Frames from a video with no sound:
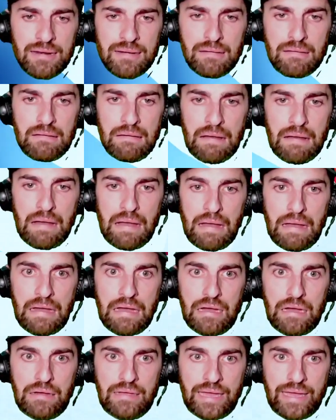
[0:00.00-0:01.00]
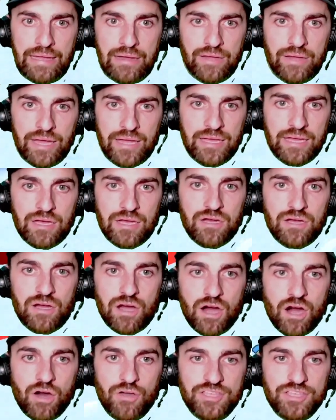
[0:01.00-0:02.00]
Oh, okay, okay.
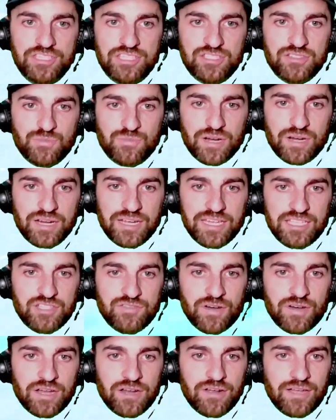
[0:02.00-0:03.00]
Oh, this is where it gets fun.